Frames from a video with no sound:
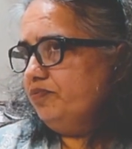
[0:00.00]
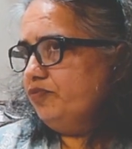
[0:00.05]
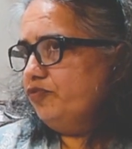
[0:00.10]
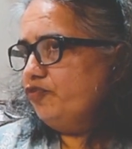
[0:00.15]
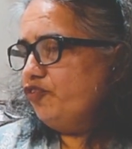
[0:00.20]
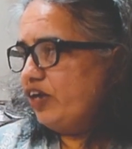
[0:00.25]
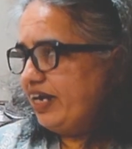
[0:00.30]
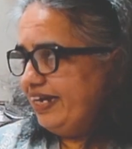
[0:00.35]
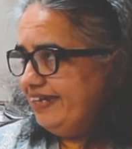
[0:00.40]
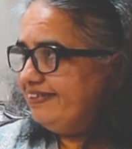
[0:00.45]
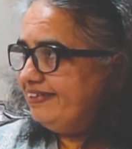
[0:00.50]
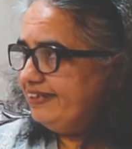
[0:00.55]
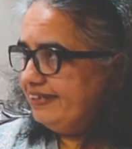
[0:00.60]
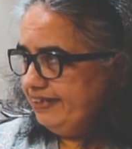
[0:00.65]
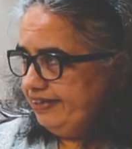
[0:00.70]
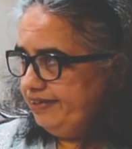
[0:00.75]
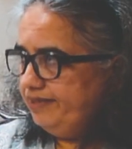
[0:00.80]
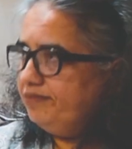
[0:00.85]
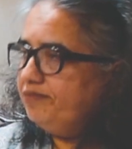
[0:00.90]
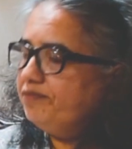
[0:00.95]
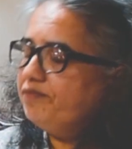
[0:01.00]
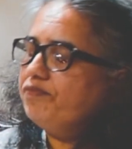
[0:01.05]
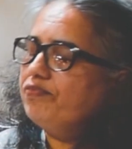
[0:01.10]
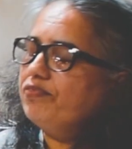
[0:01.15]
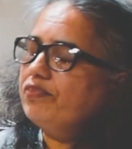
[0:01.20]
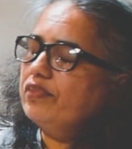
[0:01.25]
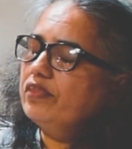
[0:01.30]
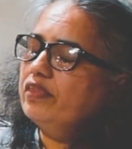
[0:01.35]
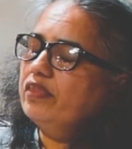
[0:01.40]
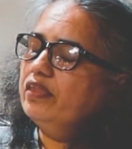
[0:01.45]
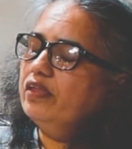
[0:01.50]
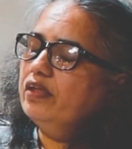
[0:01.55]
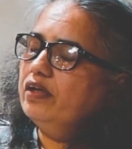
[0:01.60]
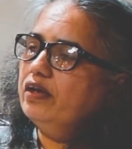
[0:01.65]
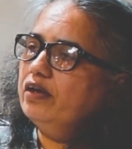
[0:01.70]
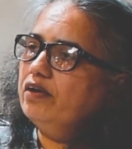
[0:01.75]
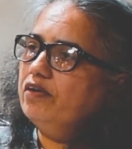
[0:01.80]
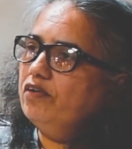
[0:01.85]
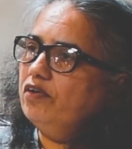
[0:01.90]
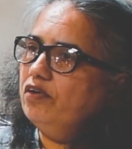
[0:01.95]
For ICT.
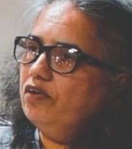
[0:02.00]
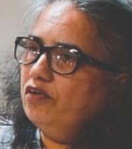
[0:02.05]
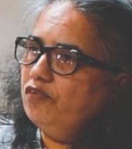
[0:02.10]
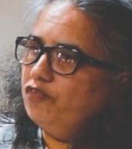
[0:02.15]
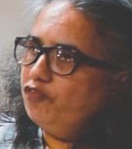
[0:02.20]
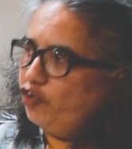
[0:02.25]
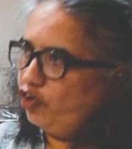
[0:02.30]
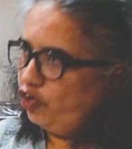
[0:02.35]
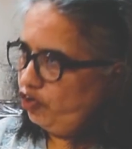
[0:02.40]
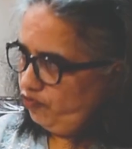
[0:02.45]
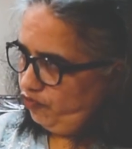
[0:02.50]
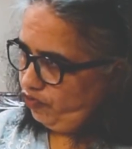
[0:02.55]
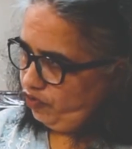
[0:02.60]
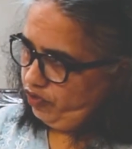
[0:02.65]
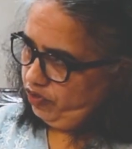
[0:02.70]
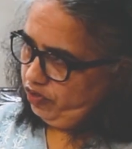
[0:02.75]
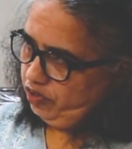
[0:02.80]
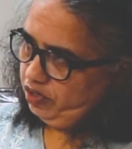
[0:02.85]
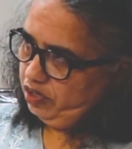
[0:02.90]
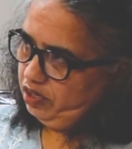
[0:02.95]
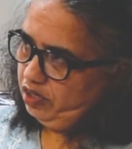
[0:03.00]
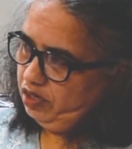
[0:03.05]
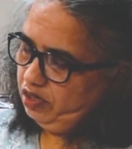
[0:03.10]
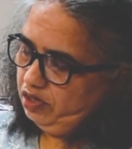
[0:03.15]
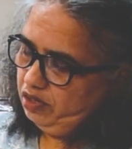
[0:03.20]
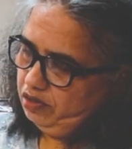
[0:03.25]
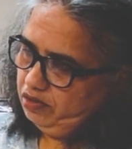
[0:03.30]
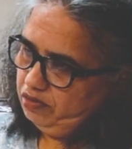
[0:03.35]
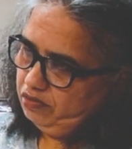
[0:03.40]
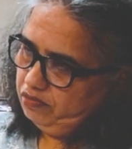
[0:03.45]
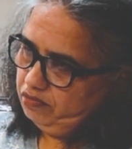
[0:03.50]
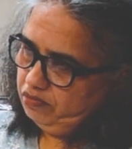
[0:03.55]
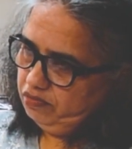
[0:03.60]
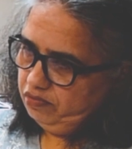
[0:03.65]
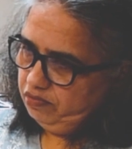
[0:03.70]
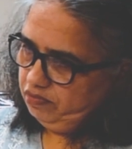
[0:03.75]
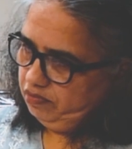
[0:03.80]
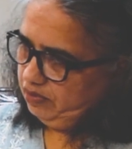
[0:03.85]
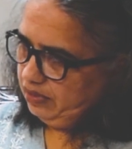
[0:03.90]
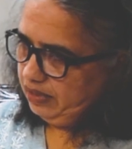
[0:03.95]

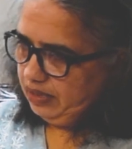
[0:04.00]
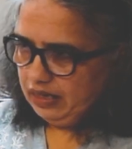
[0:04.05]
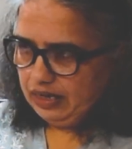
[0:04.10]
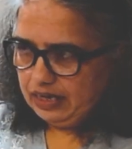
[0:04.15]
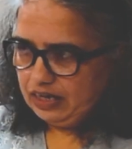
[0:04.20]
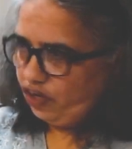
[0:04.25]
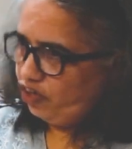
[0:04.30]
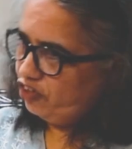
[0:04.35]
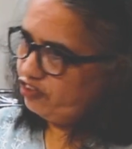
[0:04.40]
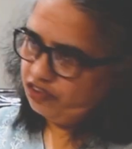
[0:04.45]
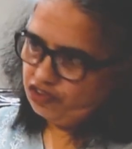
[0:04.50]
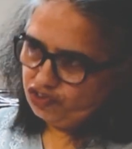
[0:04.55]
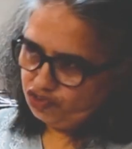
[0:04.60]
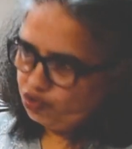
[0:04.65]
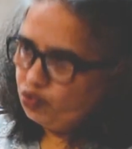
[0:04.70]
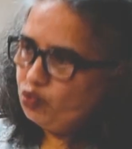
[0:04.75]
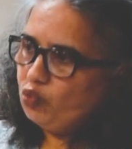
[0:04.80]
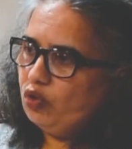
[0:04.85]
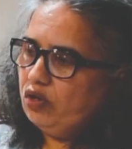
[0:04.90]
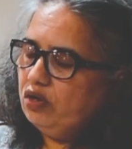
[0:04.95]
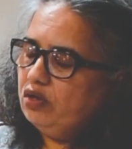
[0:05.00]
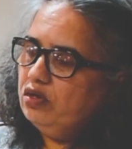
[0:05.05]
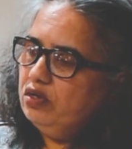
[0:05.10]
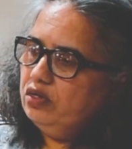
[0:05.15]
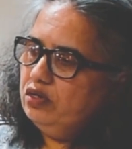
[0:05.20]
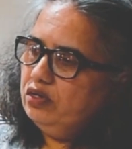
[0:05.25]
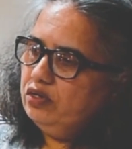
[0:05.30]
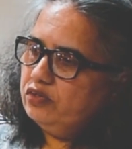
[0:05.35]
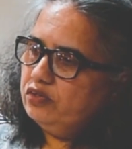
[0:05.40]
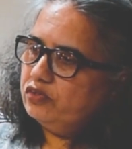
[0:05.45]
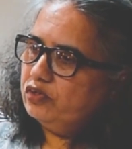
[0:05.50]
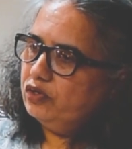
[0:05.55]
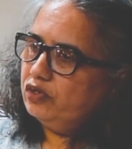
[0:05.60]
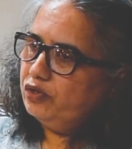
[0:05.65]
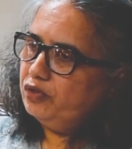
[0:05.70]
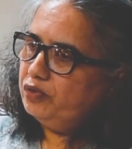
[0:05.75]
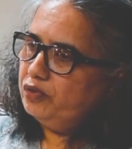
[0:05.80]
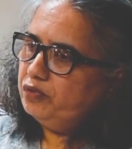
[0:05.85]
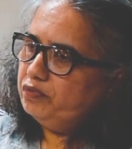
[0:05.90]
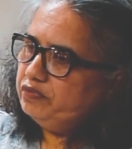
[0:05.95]
For across the school.
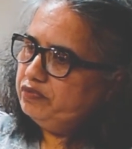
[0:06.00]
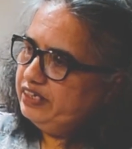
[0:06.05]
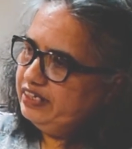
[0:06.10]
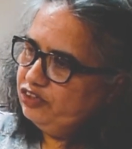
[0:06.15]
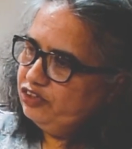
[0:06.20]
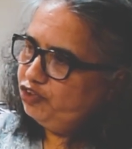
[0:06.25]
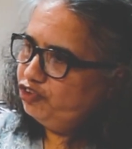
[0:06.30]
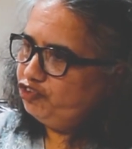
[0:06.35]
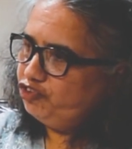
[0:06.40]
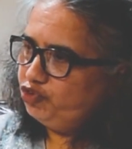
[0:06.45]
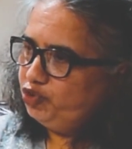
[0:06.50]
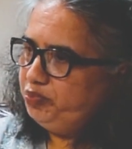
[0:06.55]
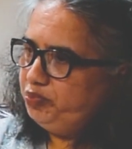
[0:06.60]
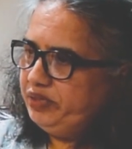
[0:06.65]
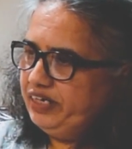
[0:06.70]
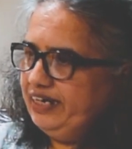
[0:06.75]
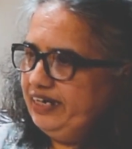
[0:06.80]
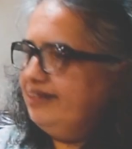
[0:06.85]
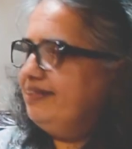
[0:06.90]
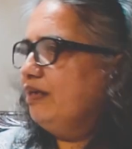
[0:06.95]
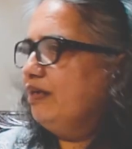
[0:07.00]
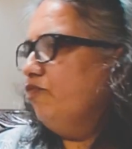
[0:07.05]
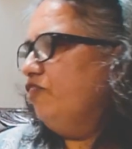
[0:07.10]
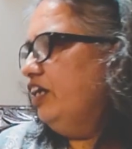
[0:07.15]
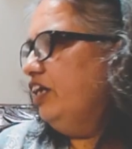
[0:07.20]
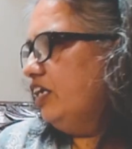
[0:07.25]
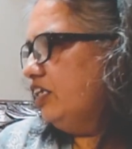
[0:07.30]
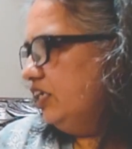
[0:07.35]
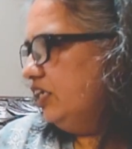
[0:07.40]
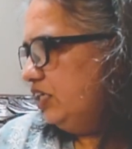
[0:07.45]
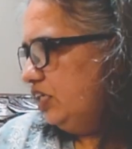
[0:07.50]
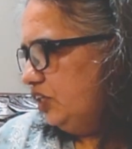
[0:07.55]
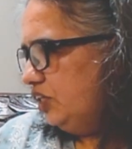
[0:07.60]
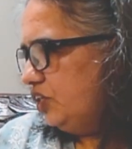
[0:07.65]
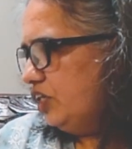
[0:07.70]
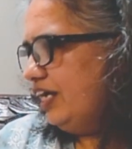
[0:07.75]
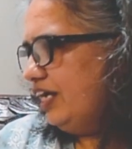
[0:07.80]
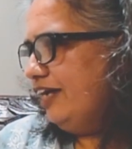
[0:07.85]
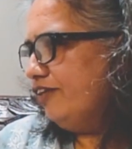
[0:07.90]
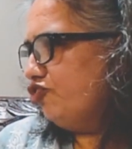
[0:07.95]
So in those 2 periods, somewhere the
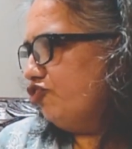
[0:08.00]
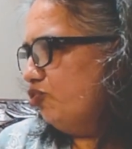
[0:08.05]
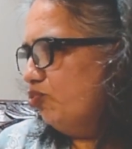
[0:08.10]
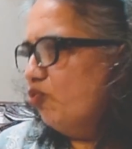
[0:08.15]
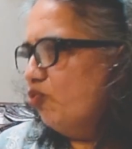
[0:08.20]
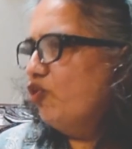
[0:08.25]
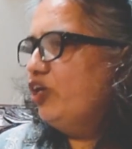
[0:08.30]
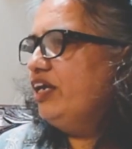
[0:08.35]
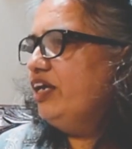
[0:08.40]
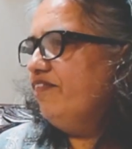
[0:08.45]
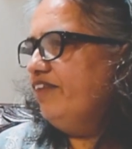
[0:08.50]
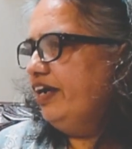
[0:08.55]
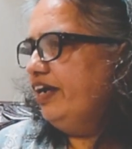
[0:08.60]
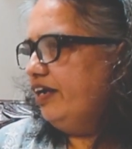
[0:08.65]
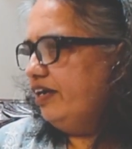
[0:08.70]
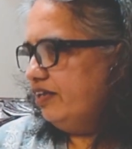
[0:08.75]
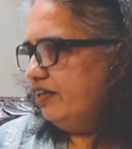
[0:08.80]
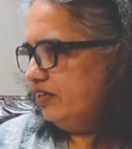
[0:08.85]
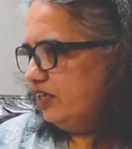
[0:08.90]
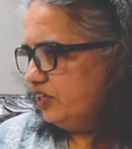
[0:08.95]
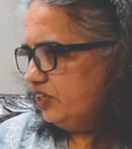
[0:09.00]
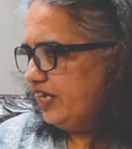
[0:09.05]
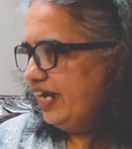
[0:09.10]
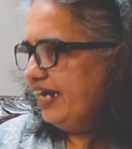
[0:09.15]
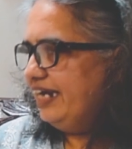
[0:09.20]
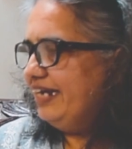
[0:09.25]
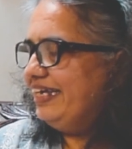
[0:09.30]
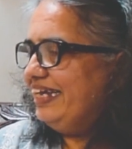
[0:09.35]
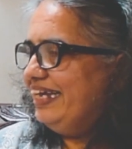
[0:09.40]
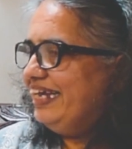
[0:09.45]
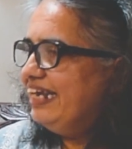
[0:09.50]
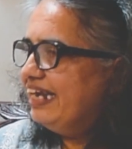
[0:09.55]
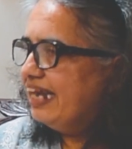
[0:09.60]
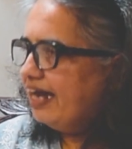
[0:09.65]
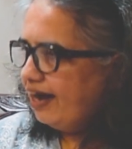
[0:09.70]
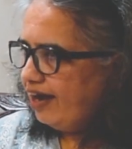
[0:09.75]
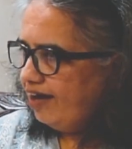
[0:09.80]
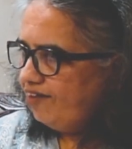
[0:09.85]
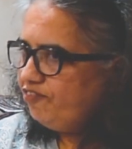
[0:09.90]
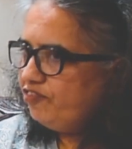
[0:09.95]
teacher has to motivate the child
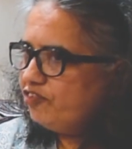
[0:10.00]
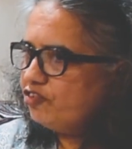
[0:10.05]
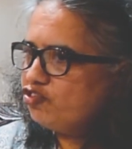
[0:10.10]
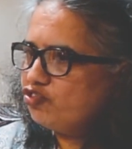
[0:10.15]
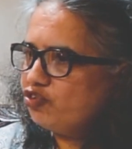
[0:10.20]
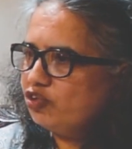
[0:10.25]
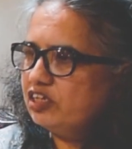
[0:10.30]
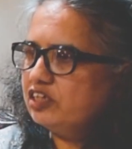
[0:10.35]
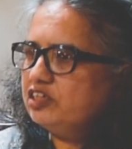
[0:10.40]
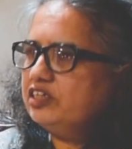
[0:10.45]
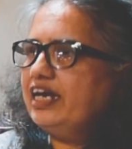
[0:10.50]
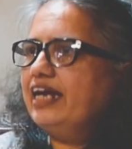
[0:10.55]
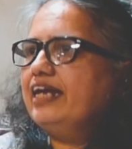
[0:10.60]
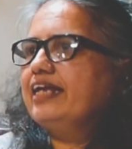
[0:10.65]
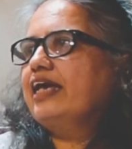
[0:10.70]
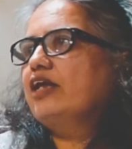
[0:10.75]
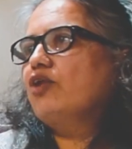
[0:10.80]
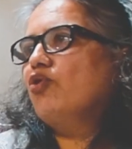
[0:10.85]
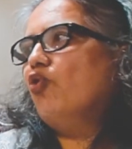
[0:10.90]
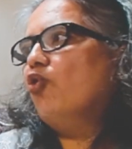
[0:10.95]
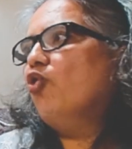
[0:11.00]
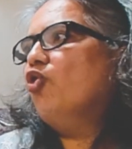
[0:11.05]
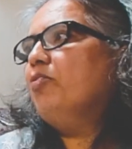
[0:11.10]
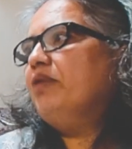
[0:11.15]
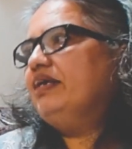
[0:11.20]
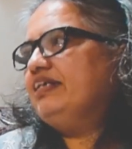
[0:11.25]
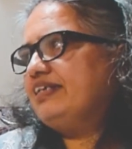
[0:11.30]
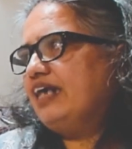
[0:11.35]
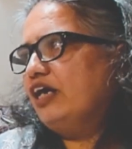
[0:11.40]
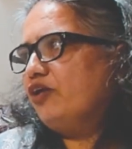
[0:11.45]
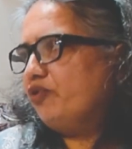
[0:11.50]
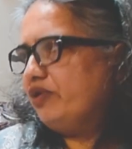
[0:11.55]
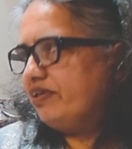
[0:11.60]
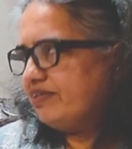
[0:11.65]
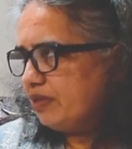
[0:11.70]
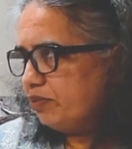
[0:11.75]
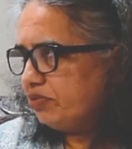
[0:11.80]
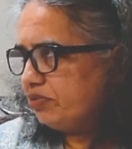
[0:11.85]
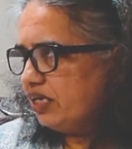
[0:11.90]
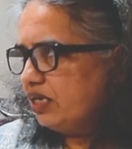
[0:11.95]
enough so the child can go home and start doing
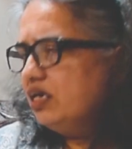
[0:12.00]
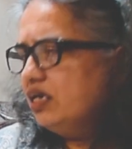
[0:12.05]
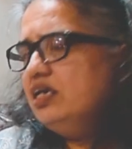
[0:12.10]
something.